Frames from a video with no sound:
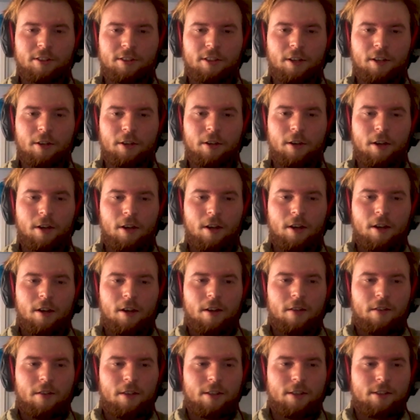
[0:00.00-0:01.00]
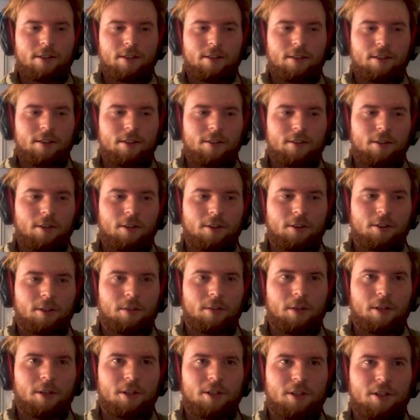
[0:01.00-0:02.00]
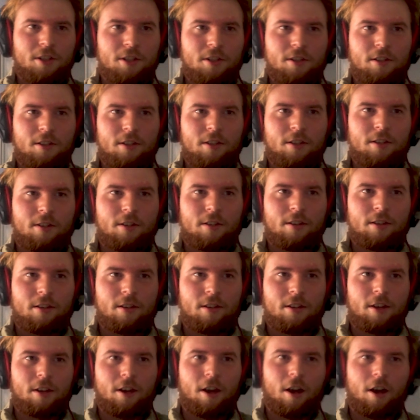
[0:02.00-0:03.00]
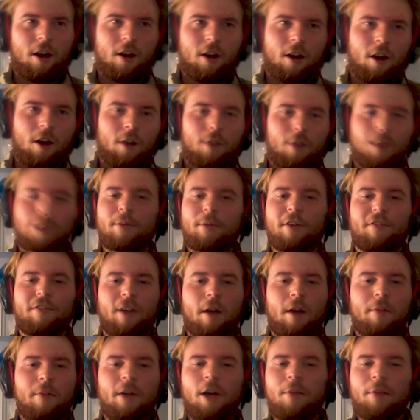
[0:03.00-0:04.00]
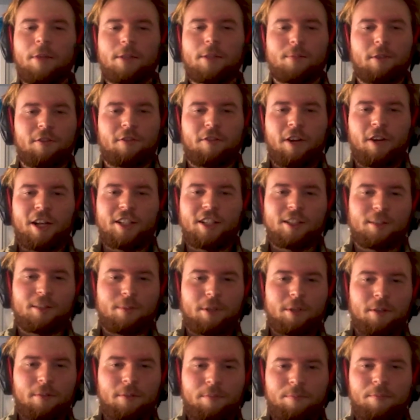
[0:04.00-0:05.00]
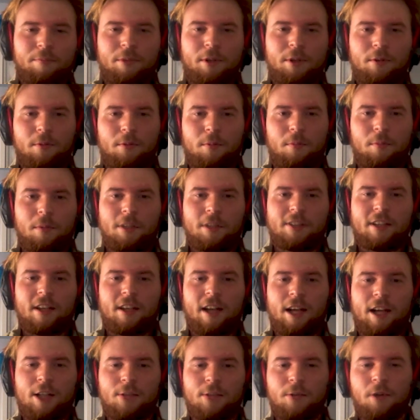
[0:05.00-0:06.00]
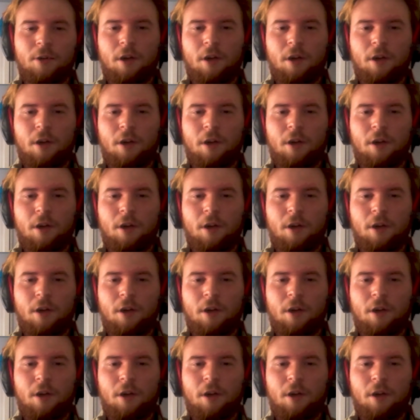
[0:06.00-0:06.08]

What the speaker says: so there's not so much, you know, I'll miss my family, I'll miss my friends, but missing an actual